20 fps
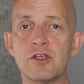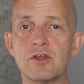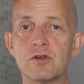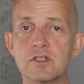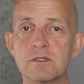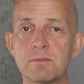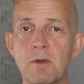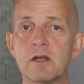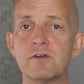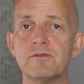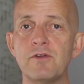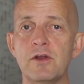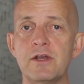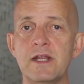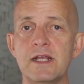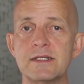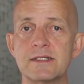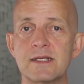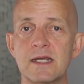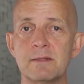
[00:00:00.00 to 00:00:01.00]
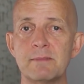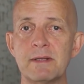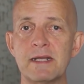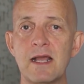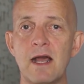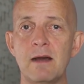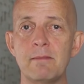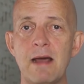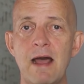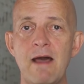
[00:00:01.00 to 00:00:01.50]
your smartphone is going to
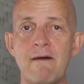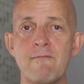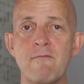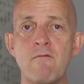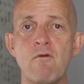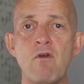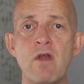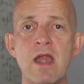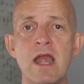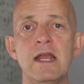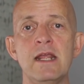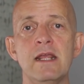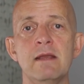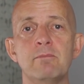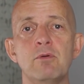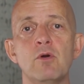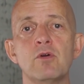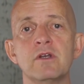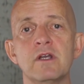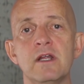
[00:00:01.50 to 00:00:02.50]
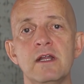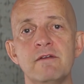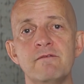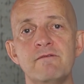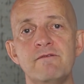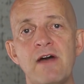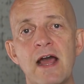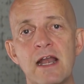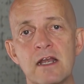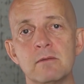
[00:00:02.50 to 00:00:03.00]
become a really important and
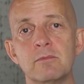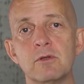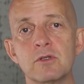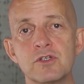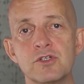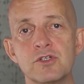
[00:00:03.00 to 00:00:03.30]
valuable